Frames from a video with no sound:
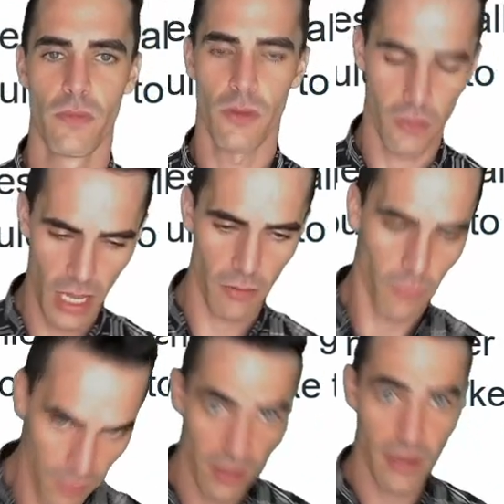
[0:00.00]
Okay,
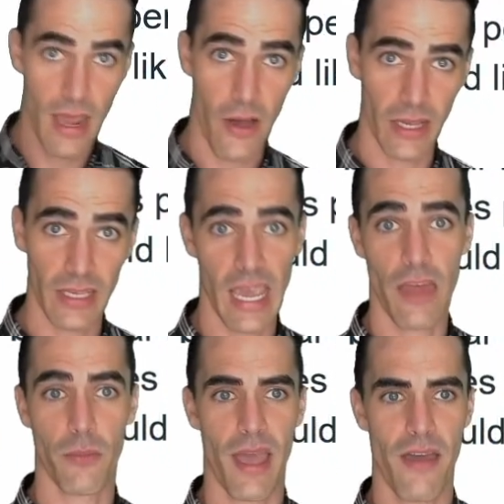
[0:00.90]
well then now I can
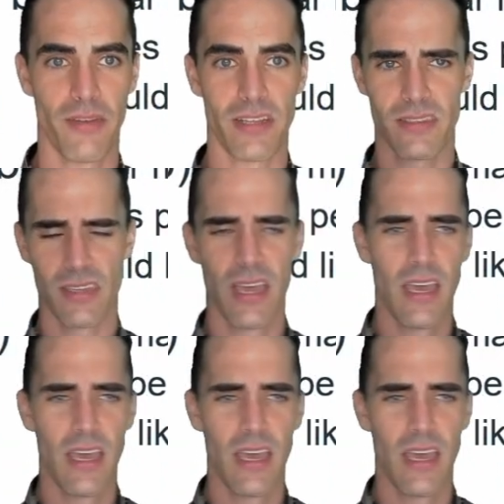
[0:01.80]
gather my evidence.